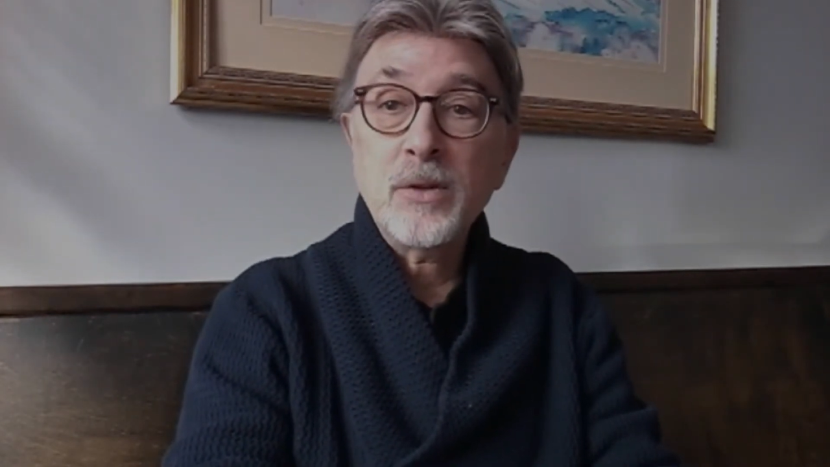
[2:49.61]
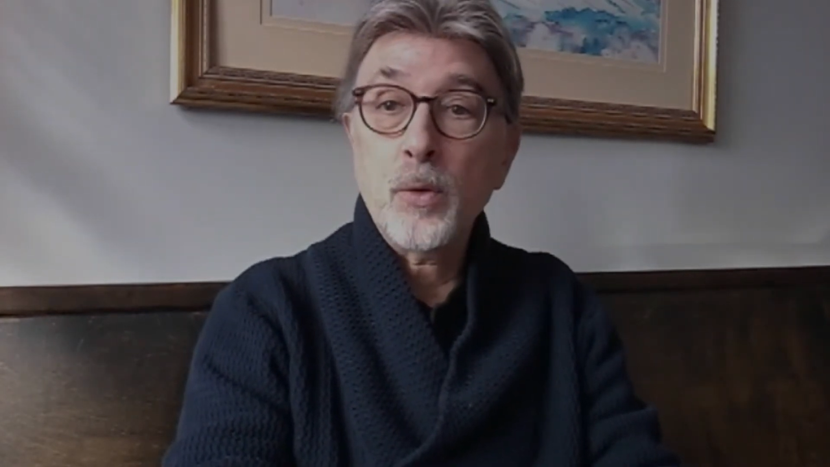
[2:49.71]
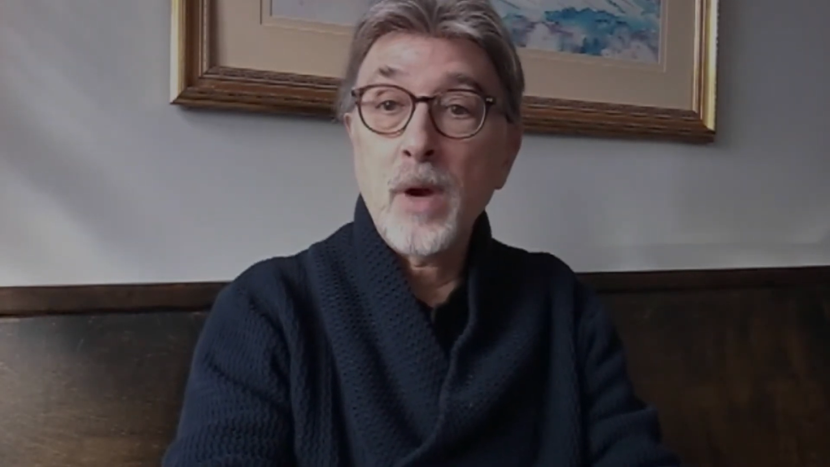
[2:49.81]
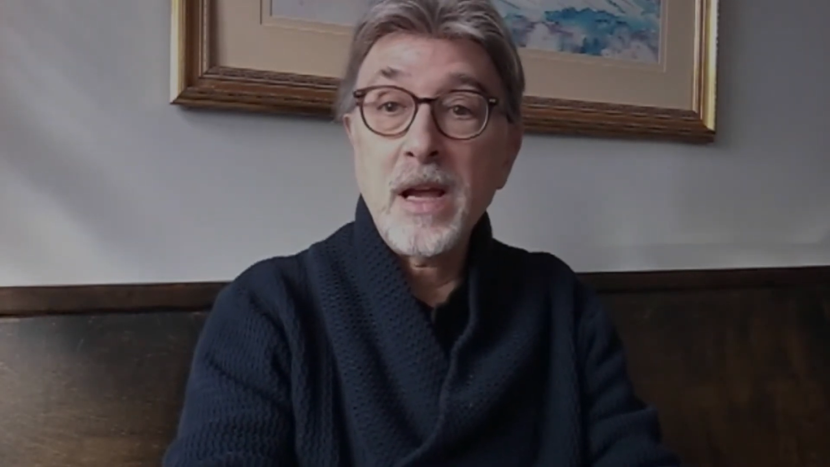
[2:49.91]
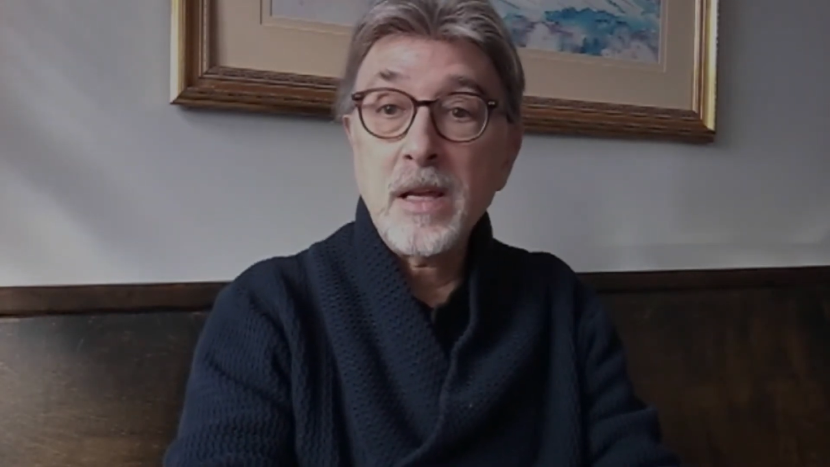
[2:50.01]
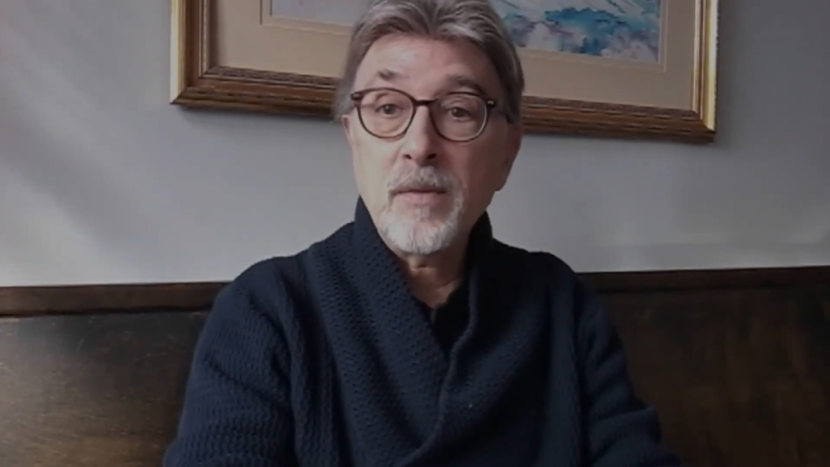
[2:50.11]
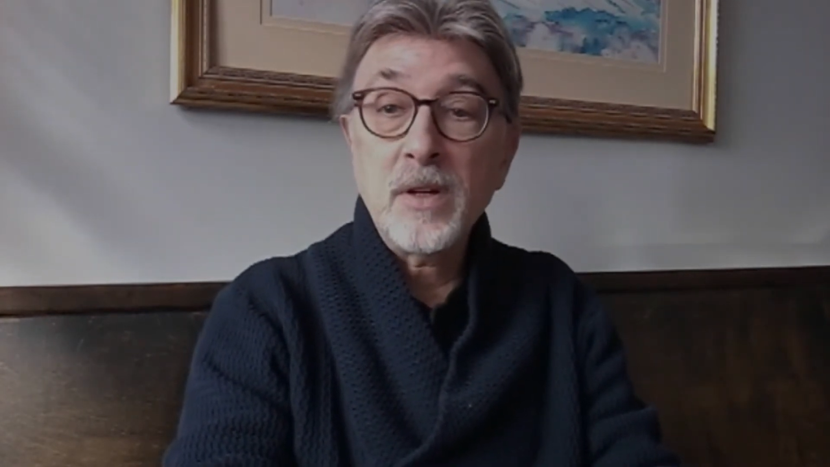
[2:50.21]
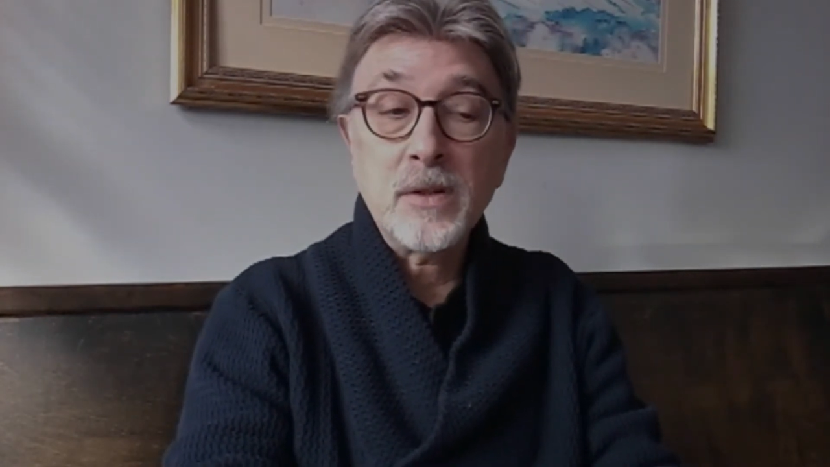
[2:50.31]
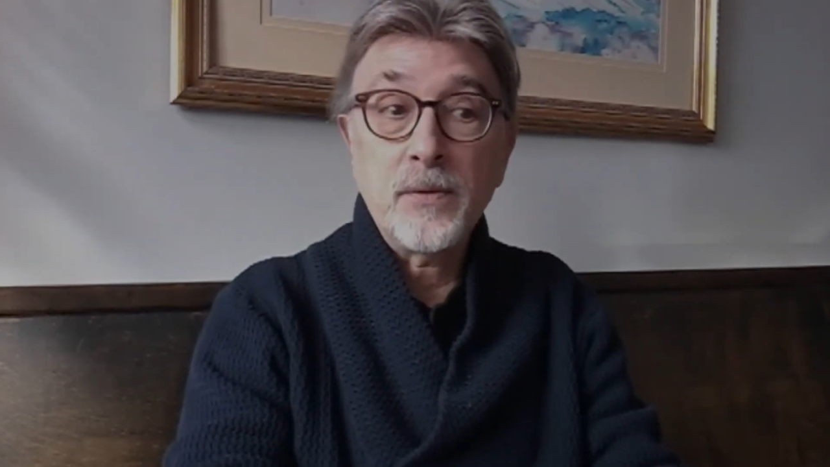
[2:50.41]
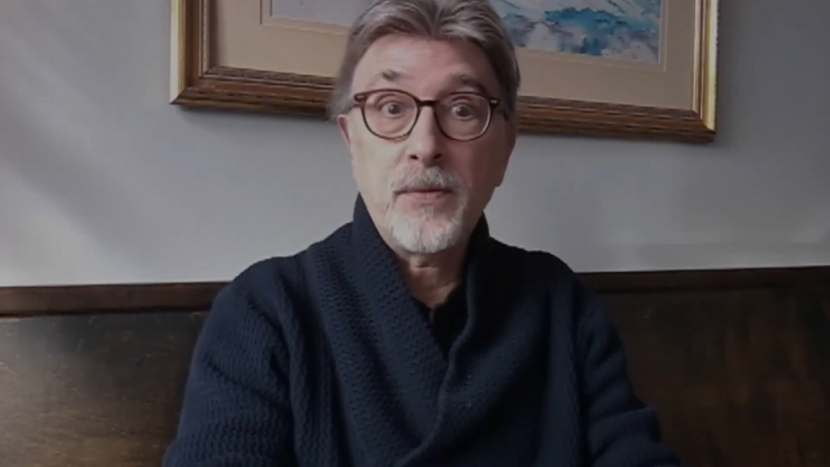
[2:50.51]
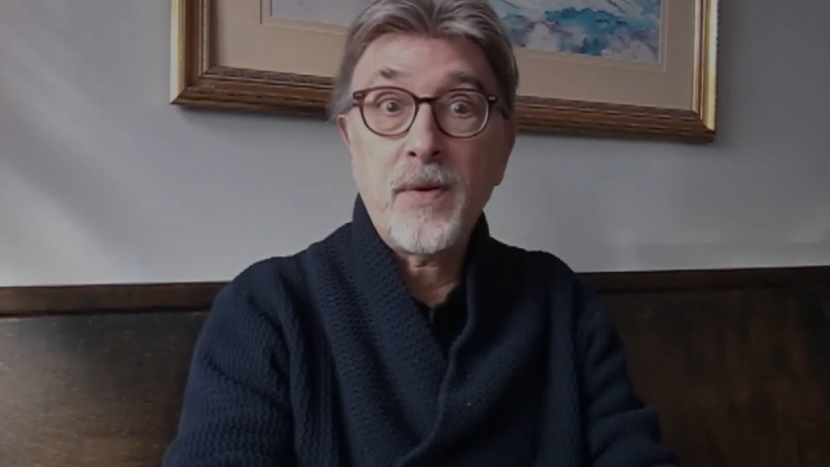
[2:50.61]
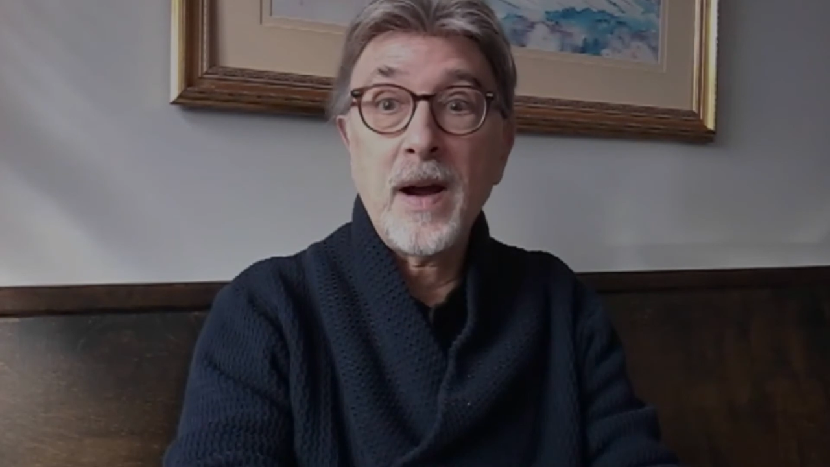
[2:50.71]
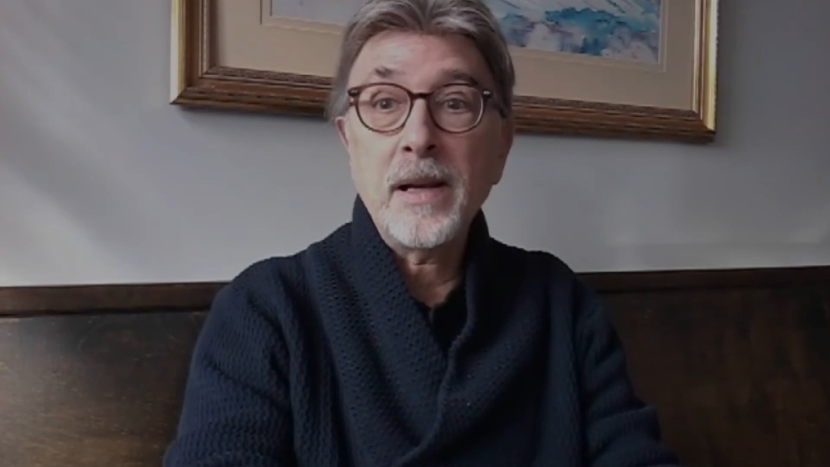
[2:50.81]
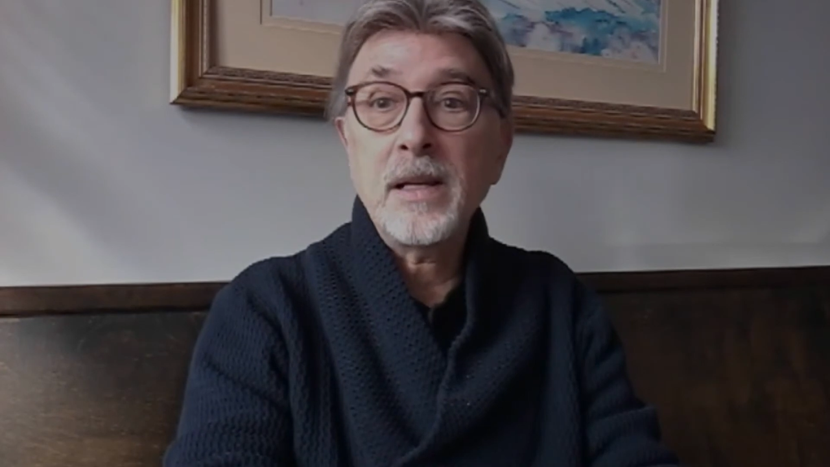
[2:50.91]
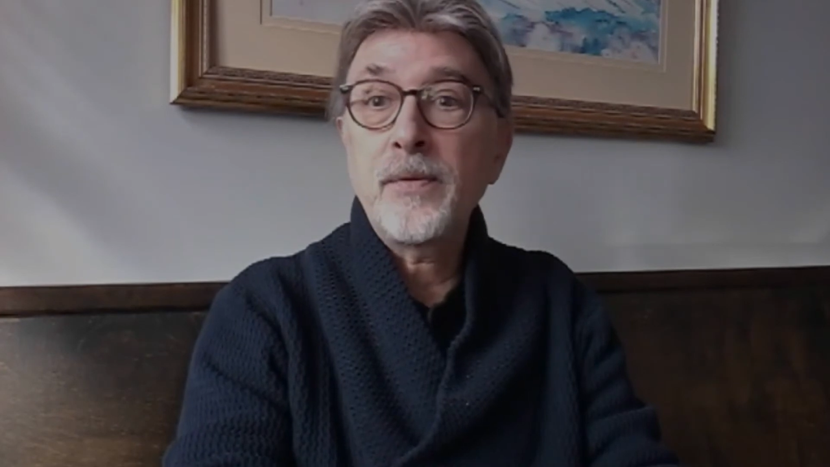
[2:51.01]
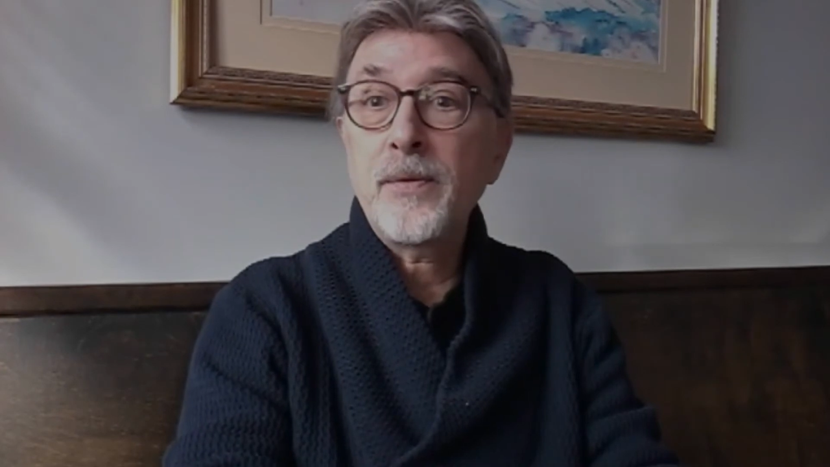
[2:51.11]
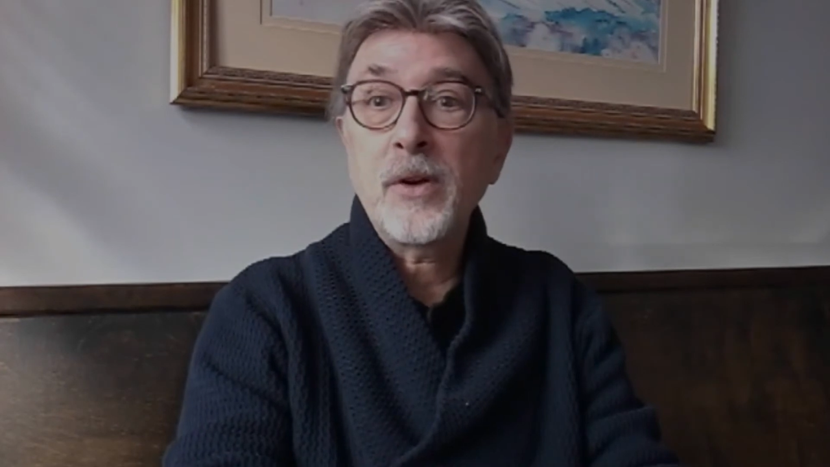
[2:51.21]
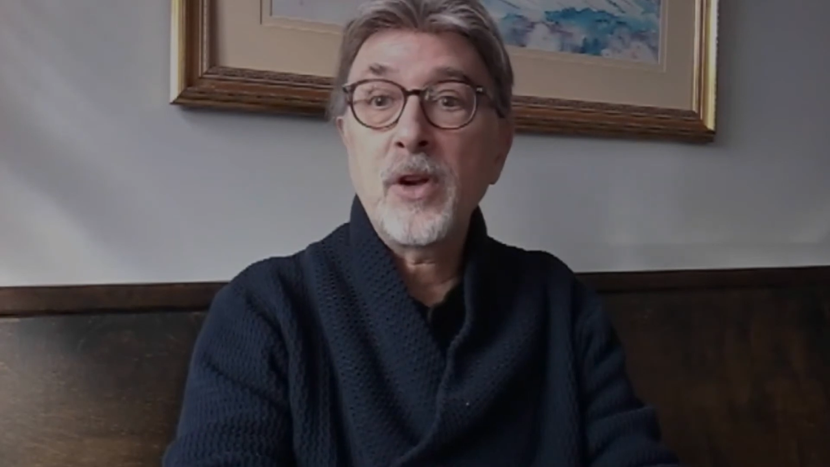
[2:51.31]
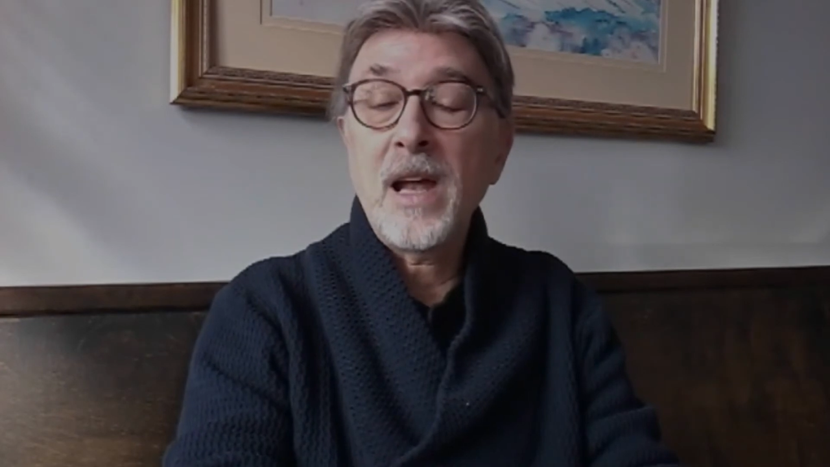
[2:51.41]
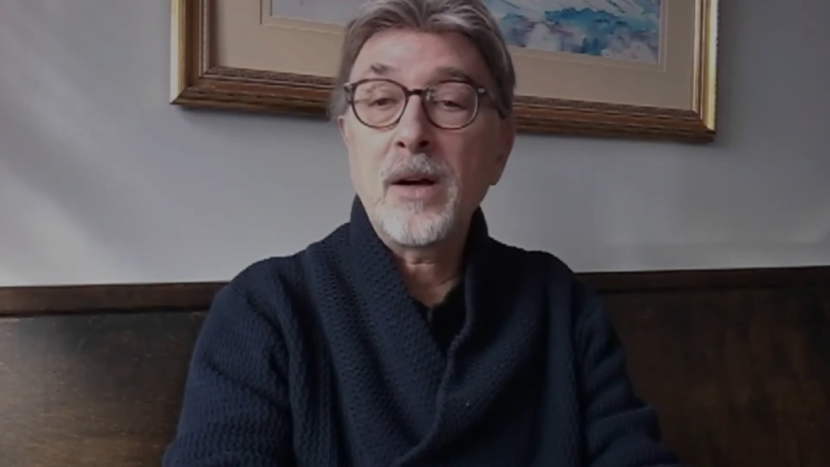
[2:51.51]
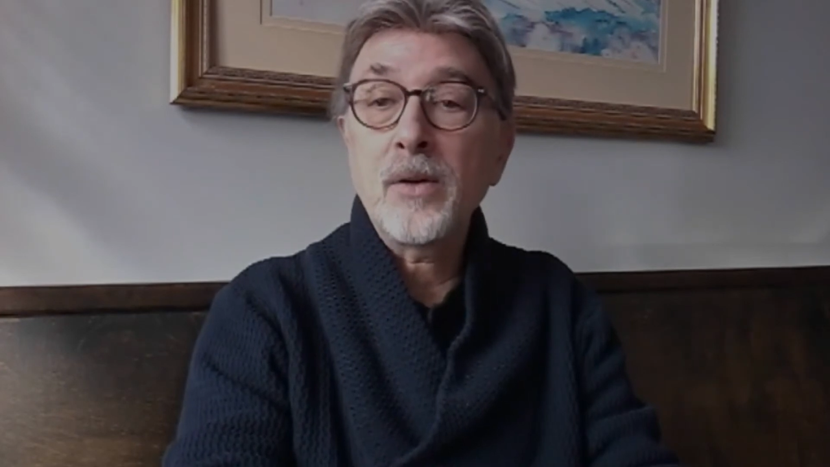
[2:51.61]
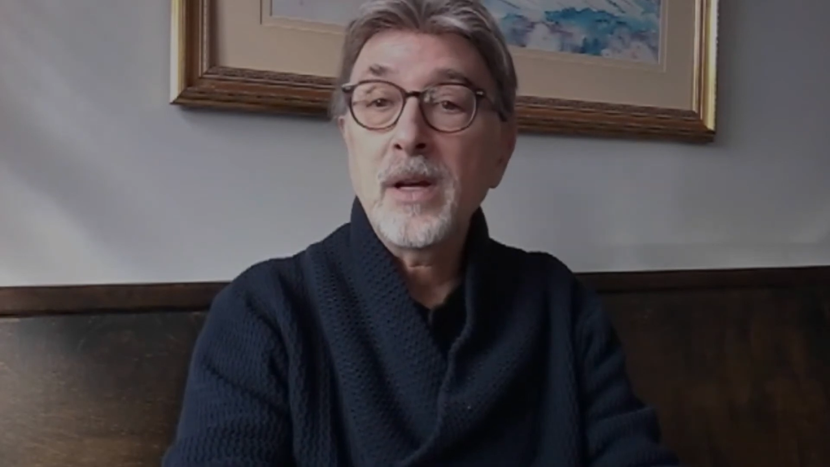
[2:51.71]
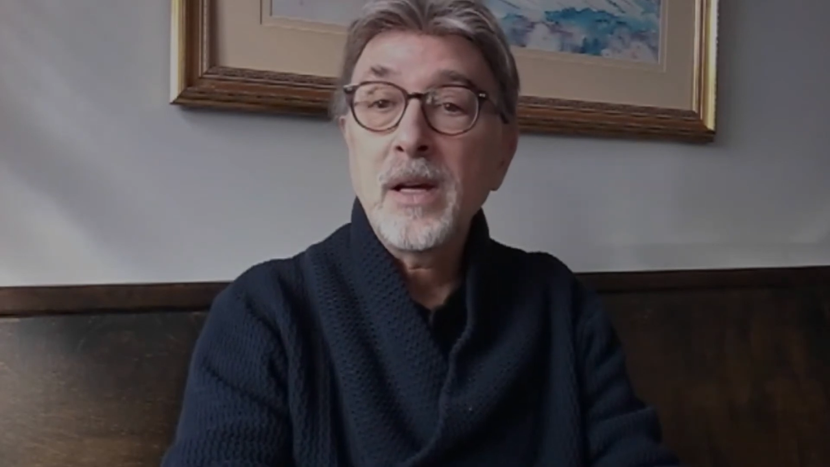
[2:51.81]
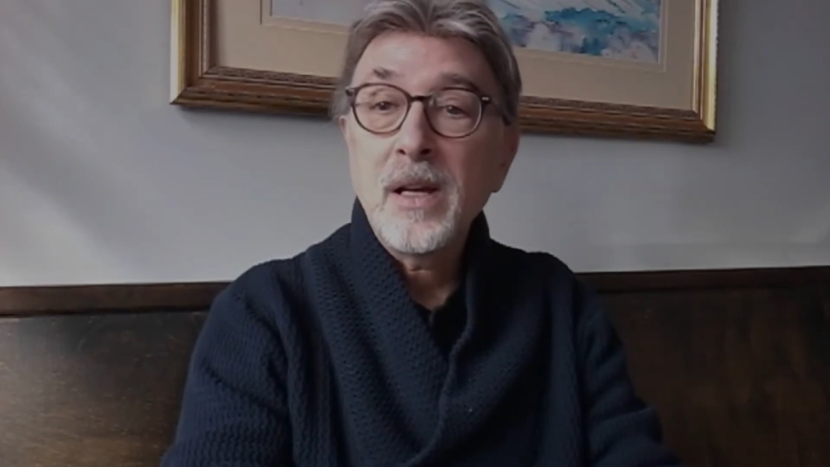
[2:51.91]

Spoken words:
or any of us have finally figured out